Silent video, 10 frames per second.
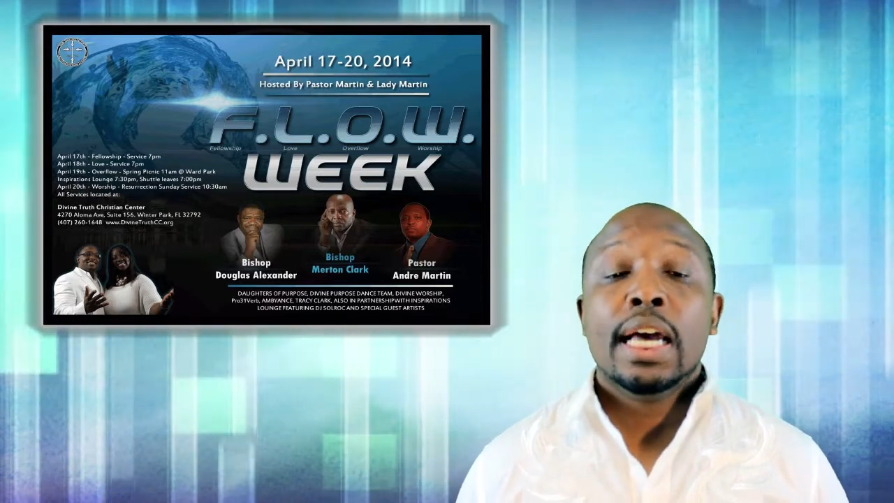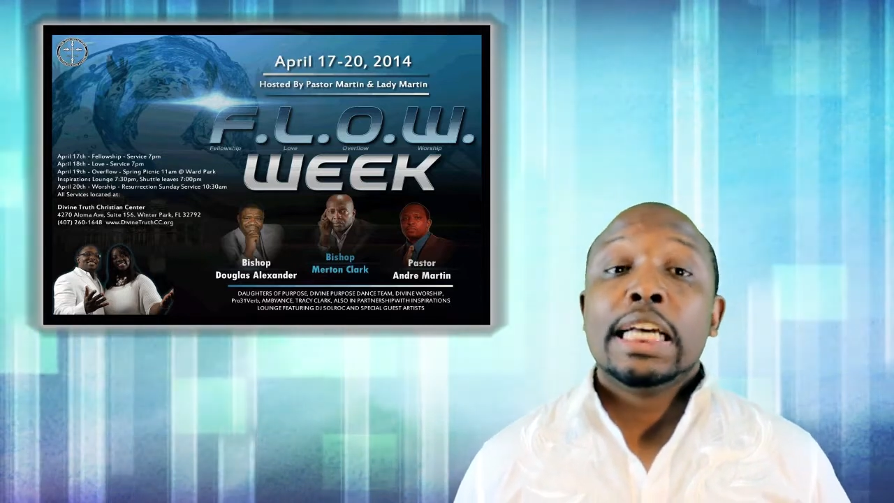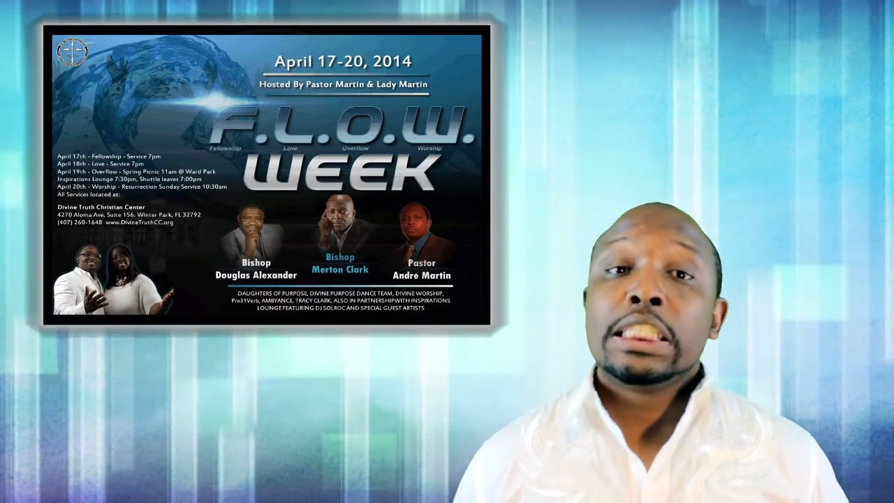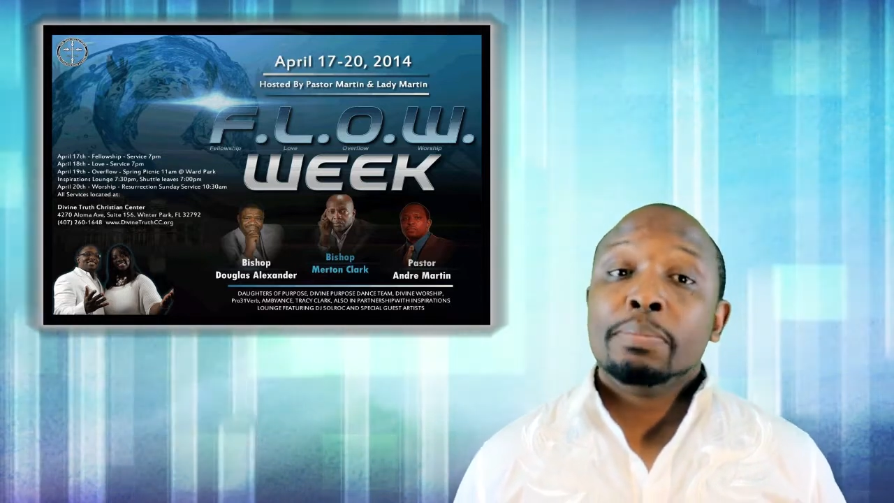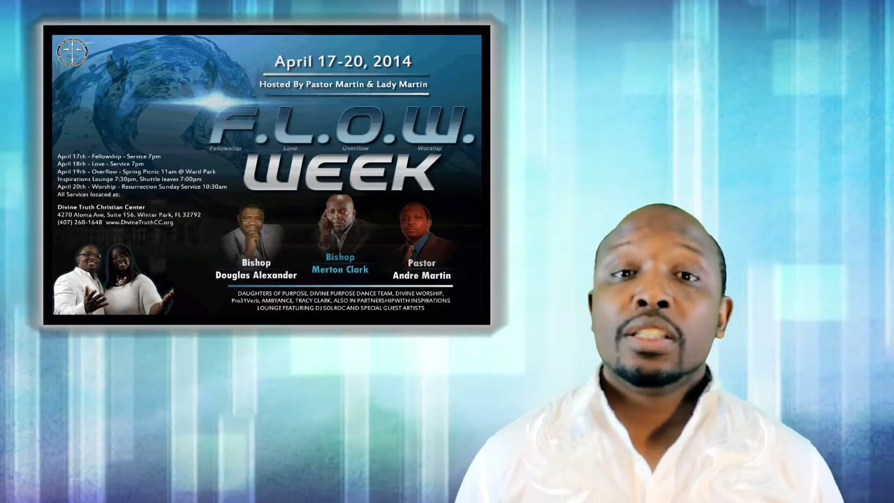
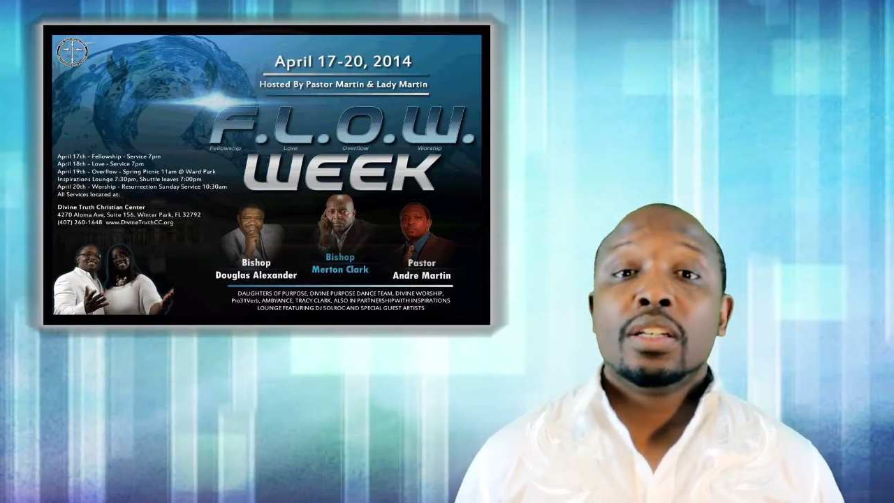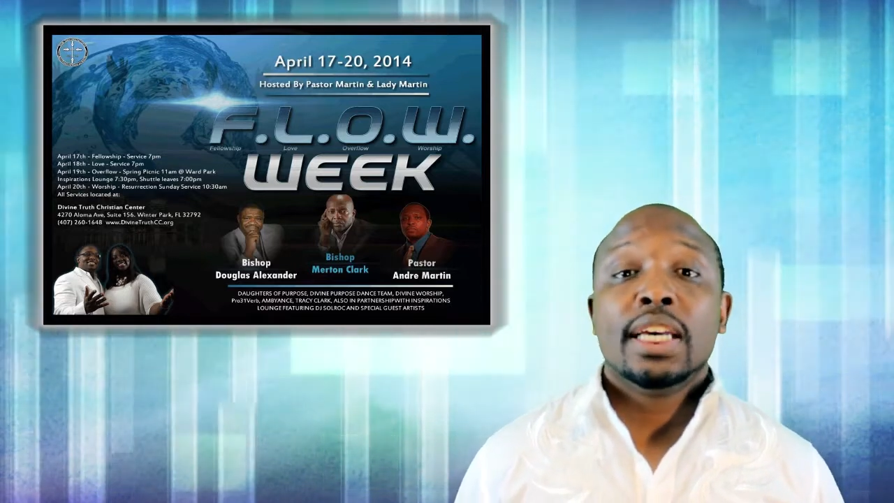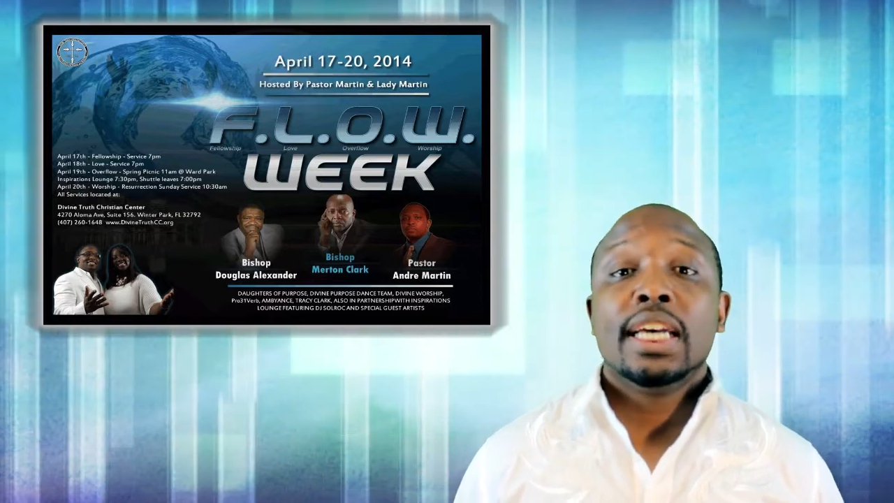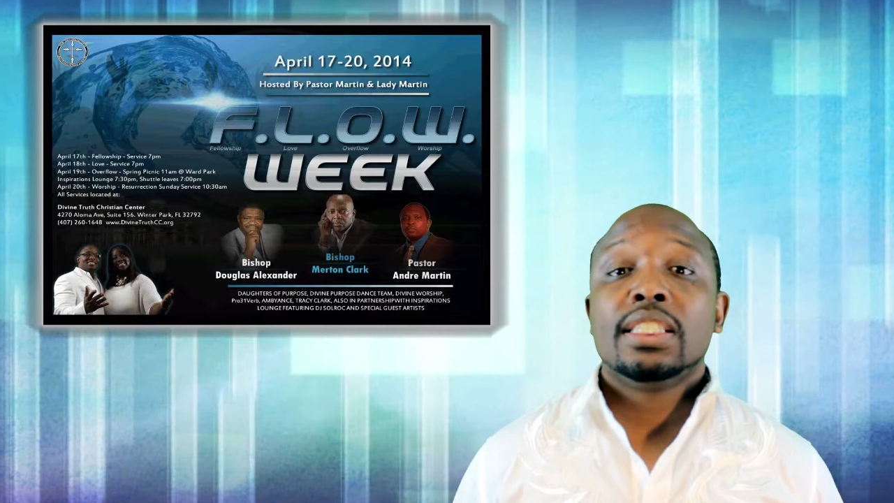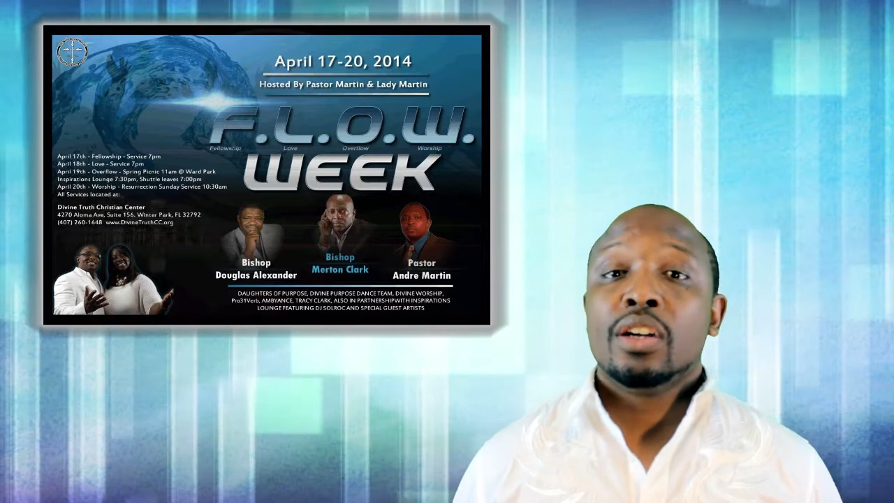Special
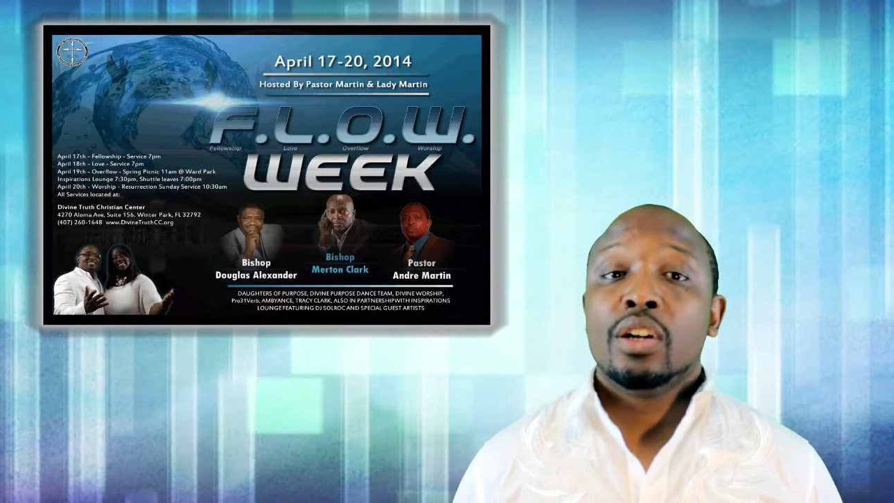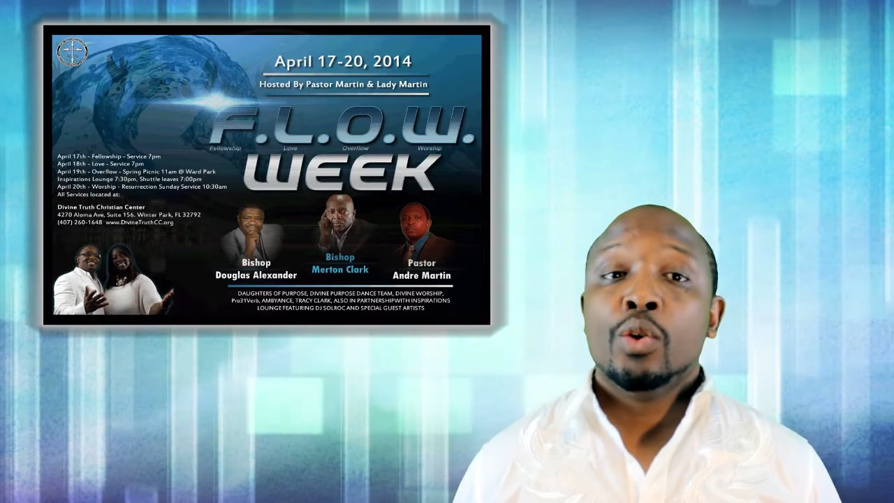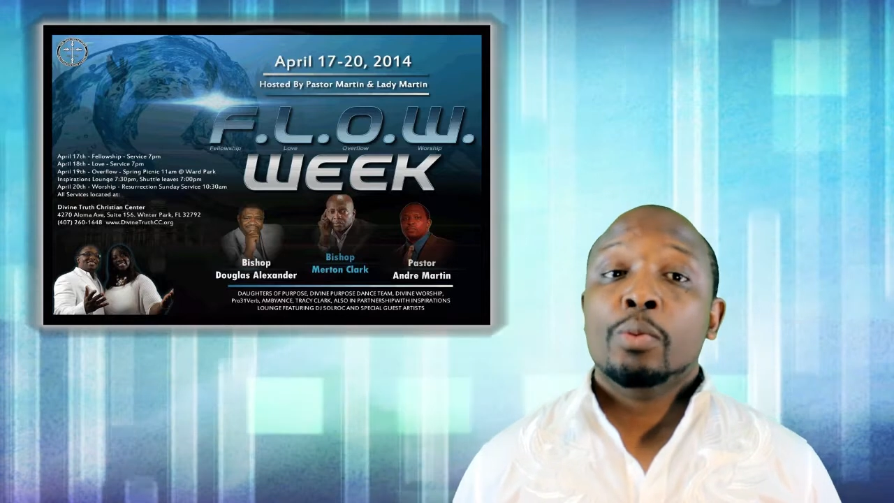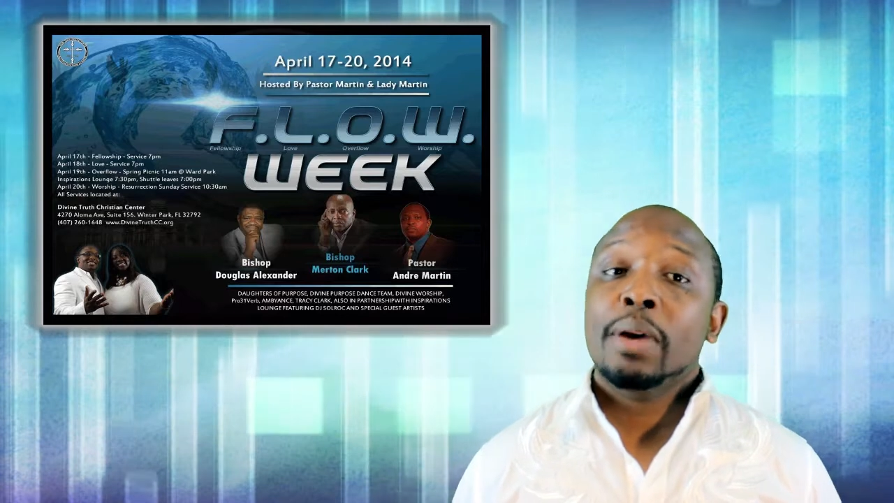guests include